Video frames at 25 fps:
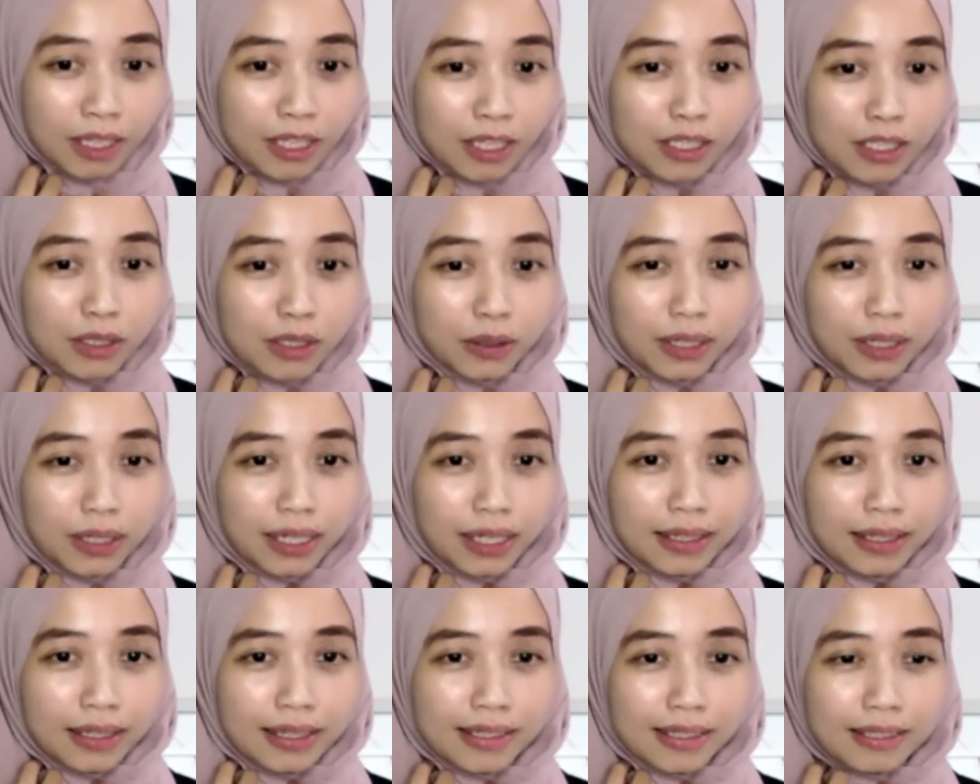so
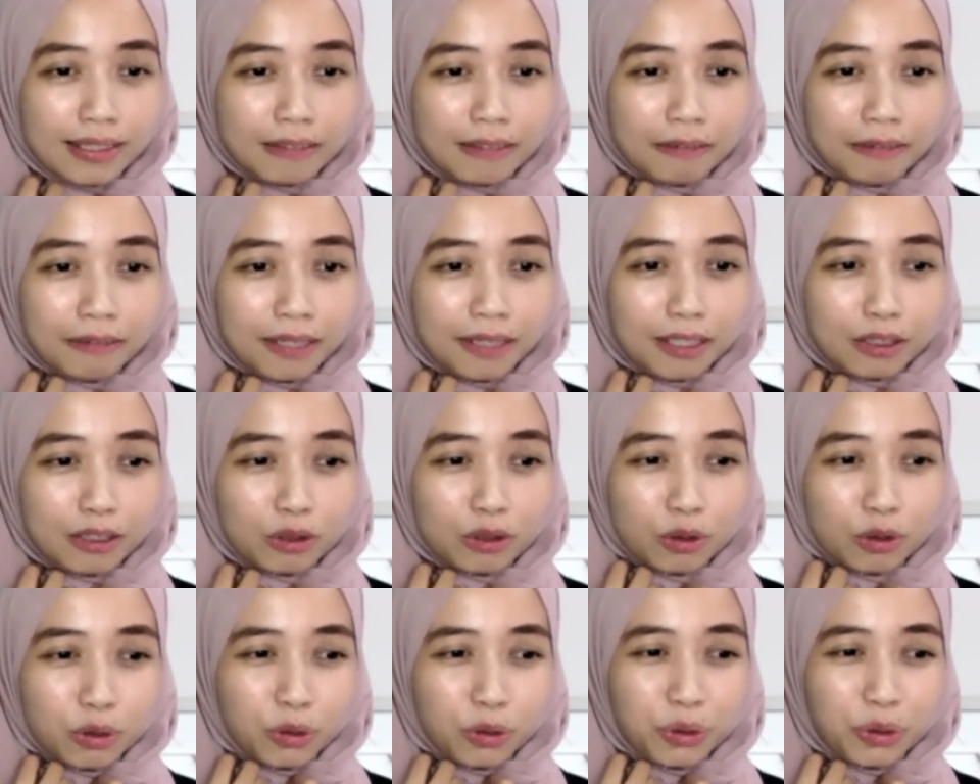that it doesn't feel
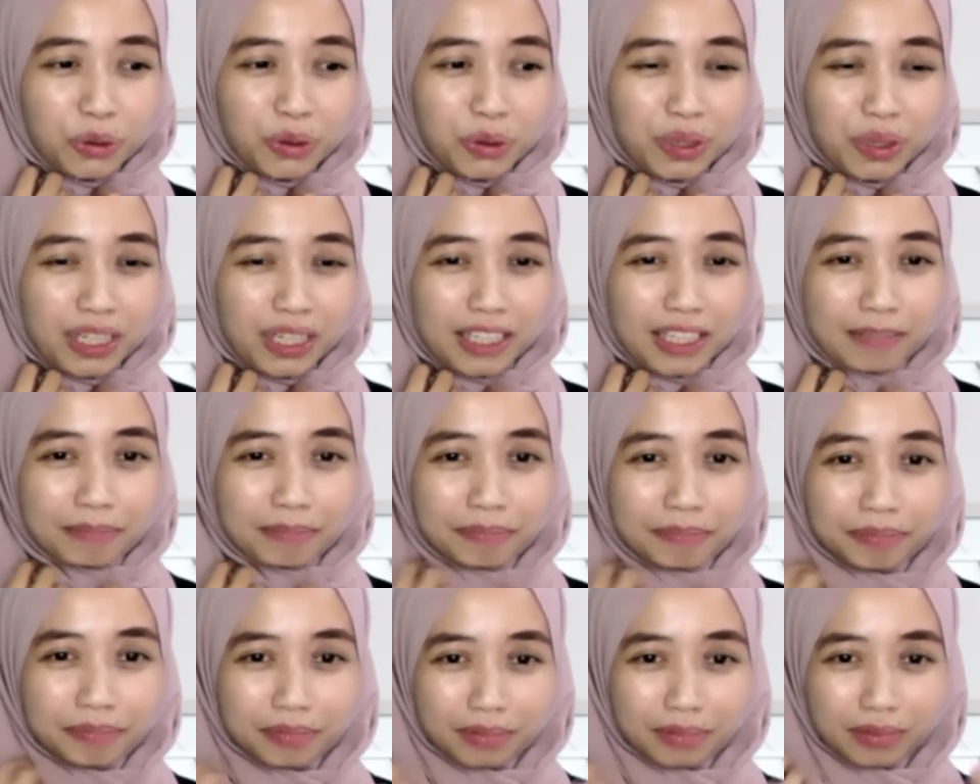too like
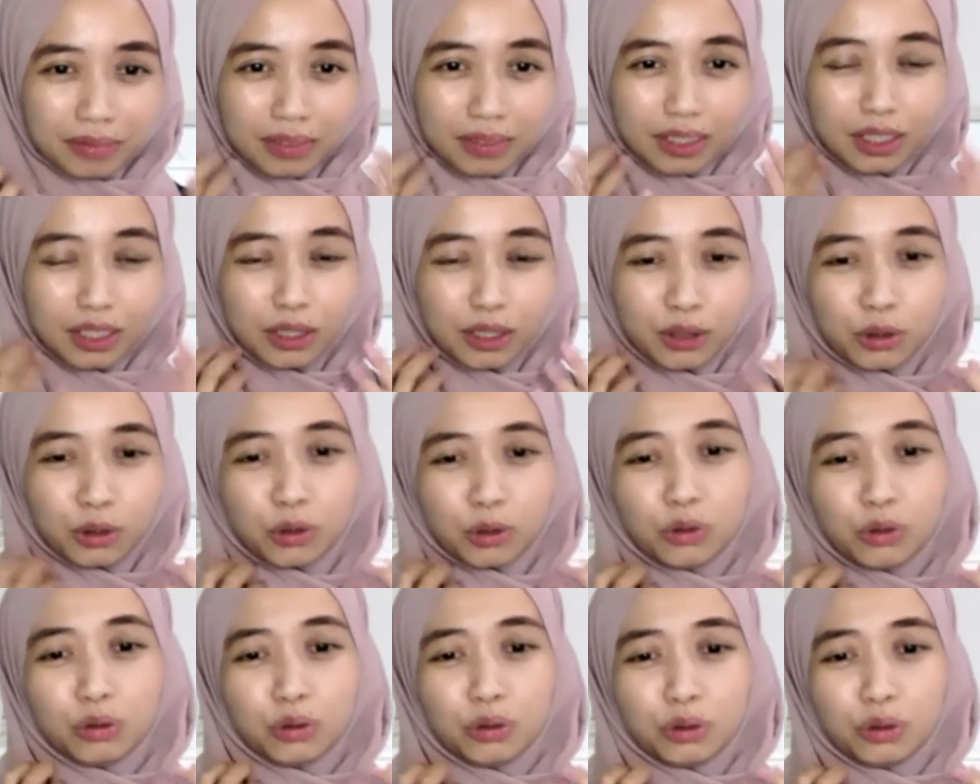too